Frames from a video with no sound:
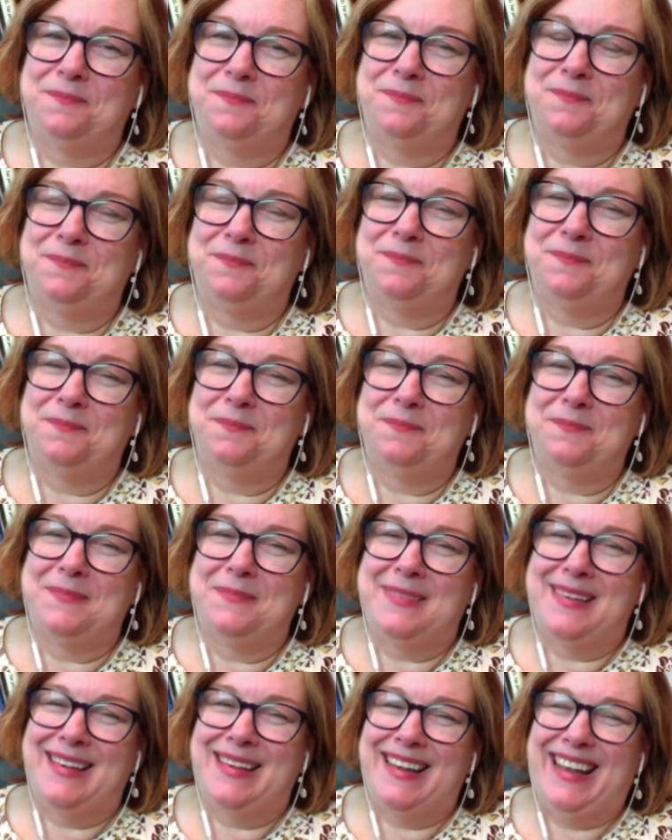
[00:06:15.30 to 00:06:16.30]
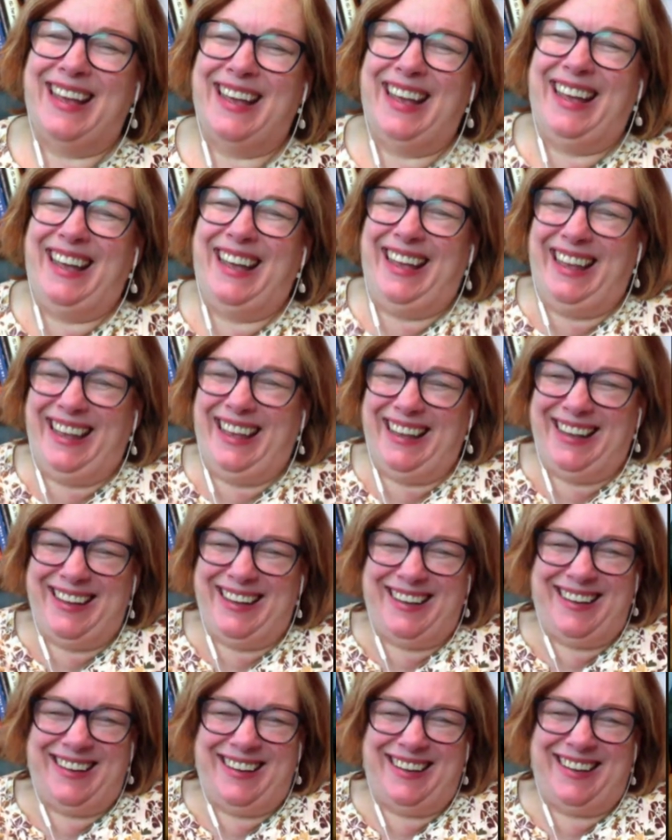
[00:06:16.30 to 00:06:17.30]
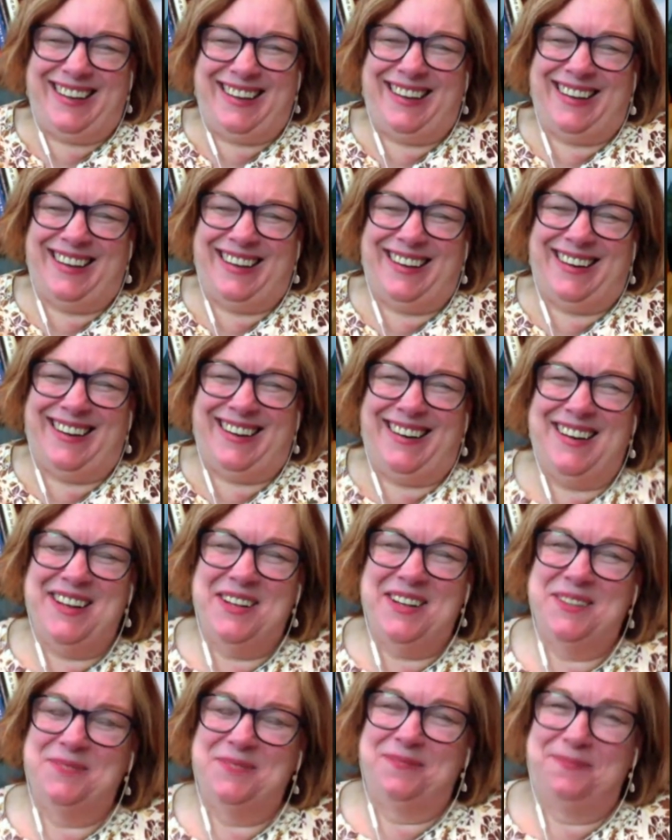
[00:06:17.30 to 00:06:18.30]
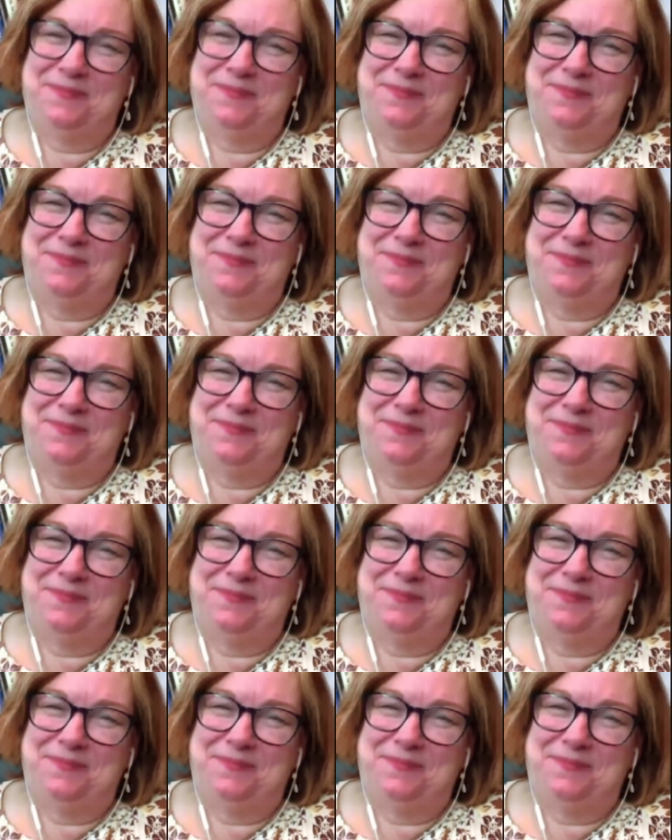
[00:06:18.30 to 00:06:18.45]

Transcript: The person shown says nothing.